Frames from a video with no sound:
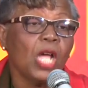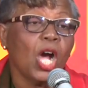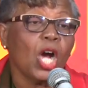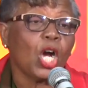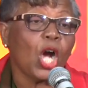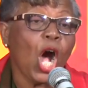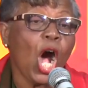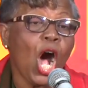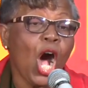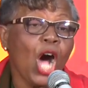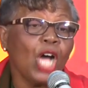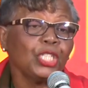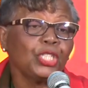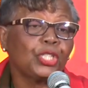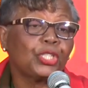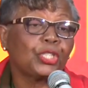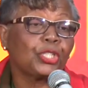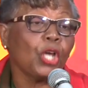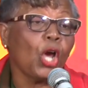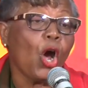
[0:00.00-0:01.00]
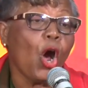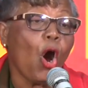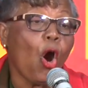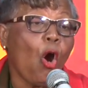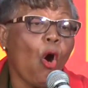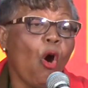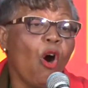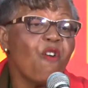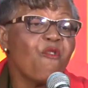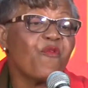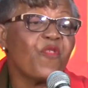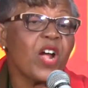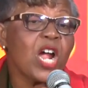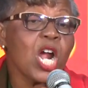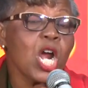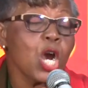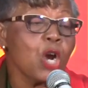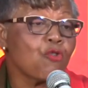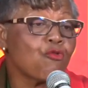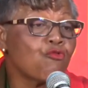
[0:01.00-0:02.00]
Cost
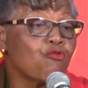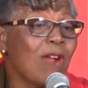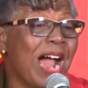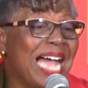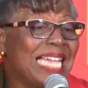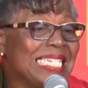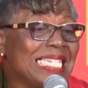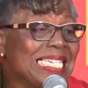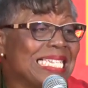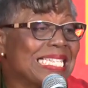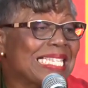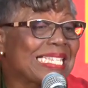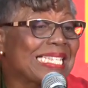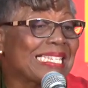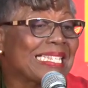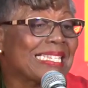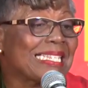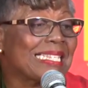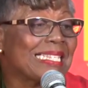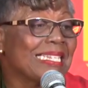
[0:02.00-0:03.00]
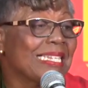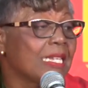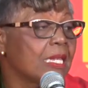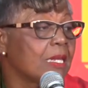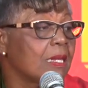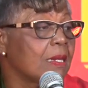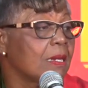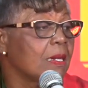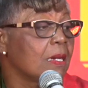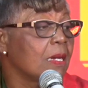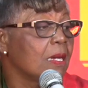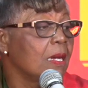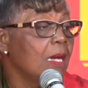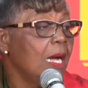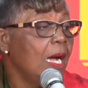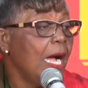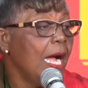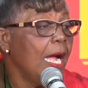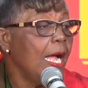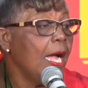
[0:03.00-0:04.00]
overruns
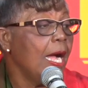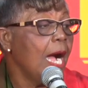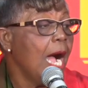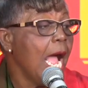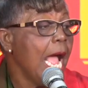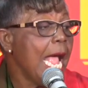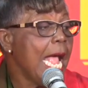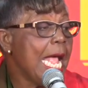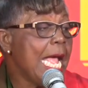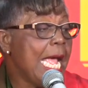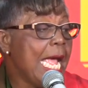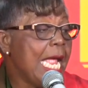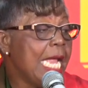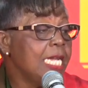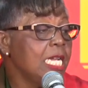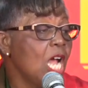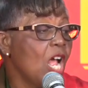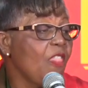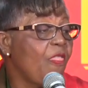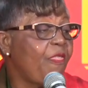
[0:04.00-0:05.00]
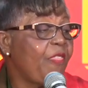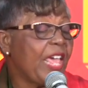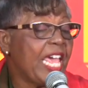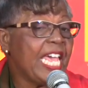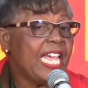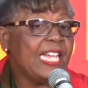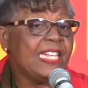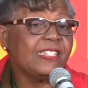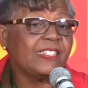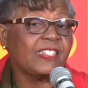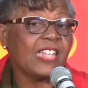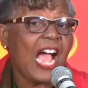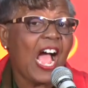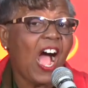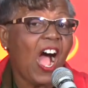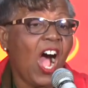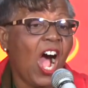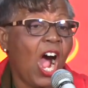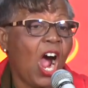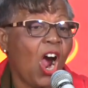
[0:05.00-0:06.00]
in these
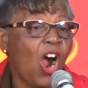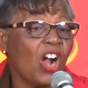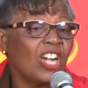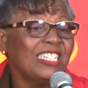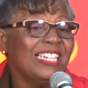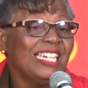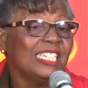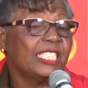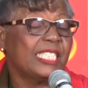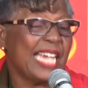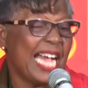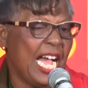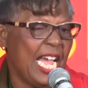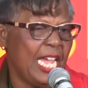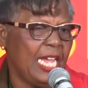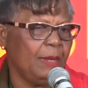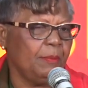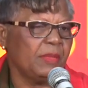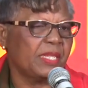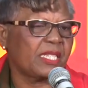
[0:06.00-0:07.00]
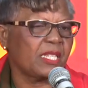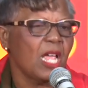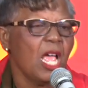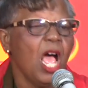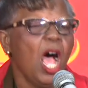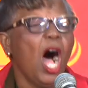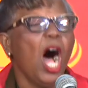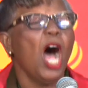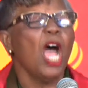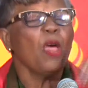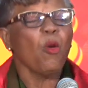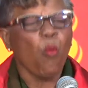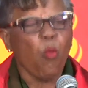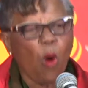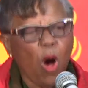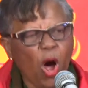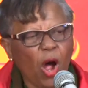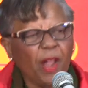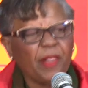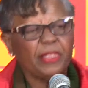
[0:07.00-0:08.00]
hard times. I
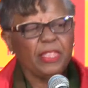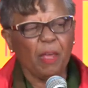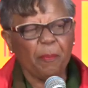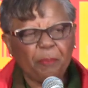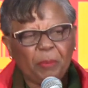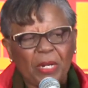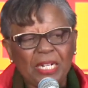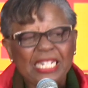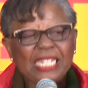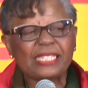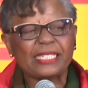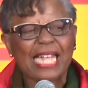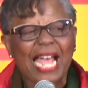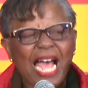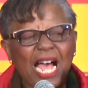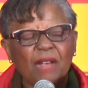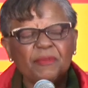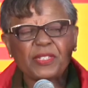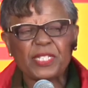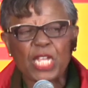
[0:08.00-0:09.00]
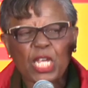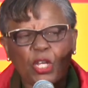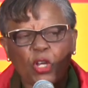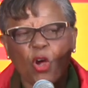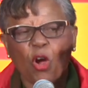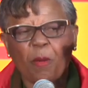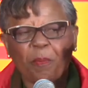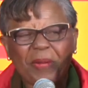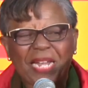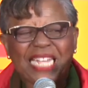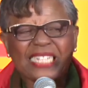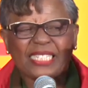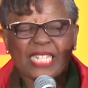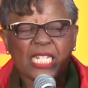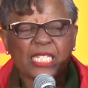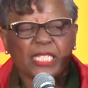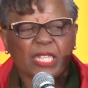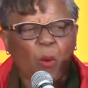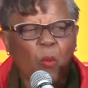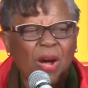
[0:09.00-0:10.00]
want the police to have secure
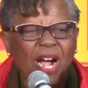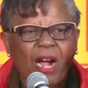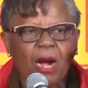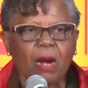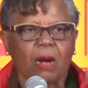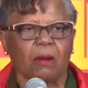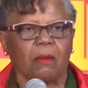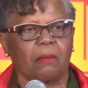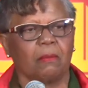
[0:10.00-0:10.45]
places to work.